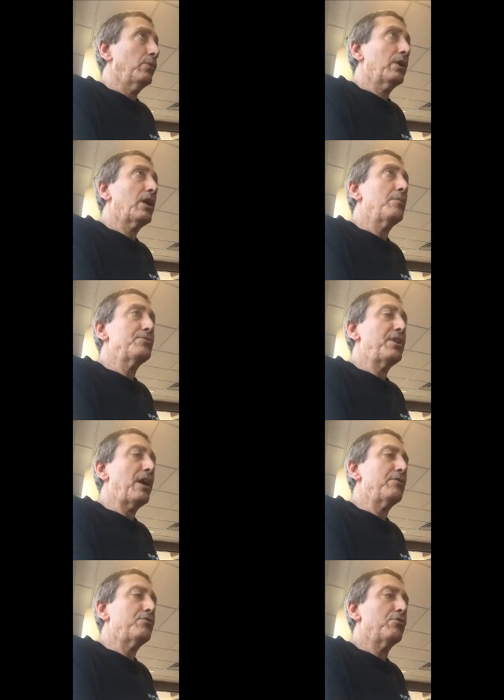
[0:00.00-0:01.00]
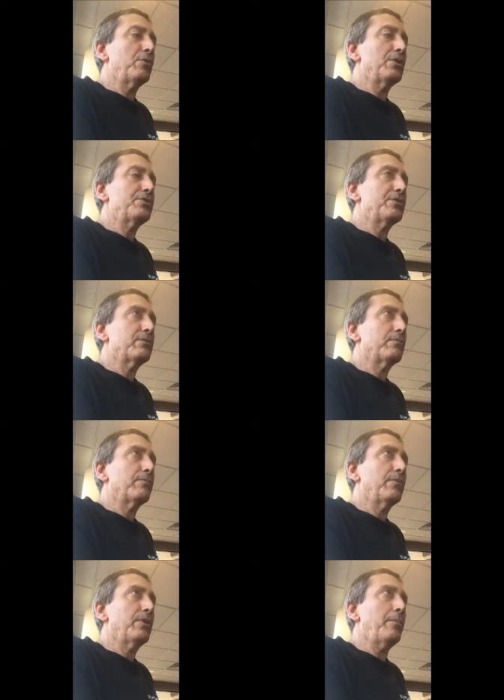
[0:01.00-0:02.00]
what it comes down to is
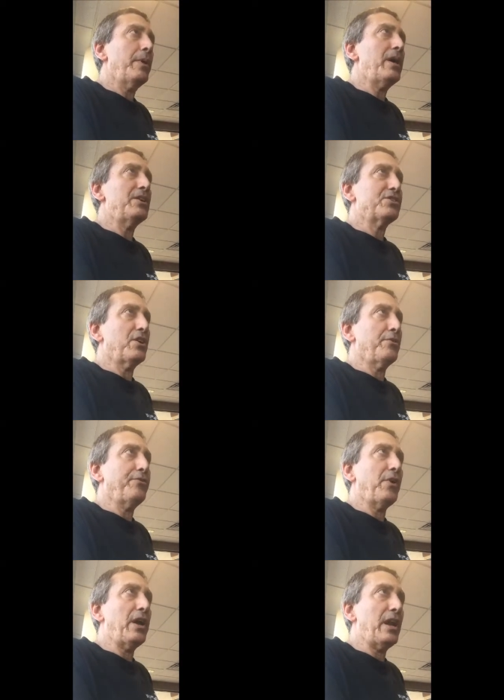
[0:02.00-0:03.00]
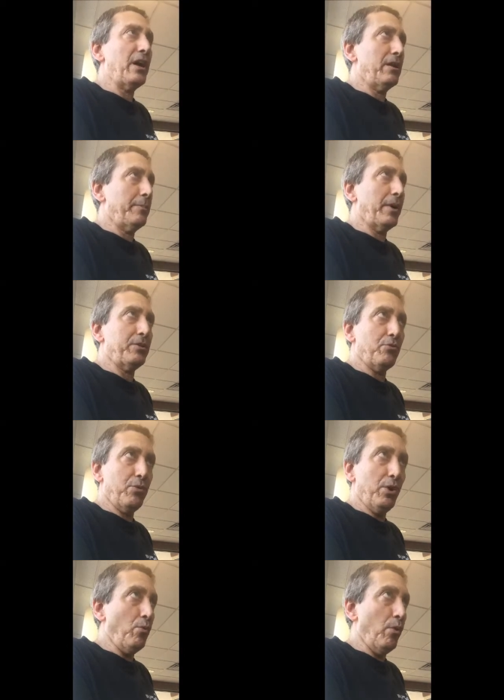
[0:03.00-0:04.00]
the man is going to find out about the
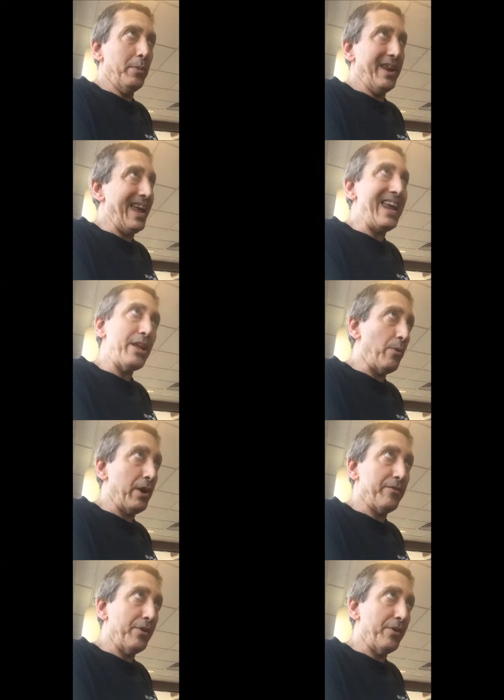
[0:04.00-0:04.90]
real woman anyway,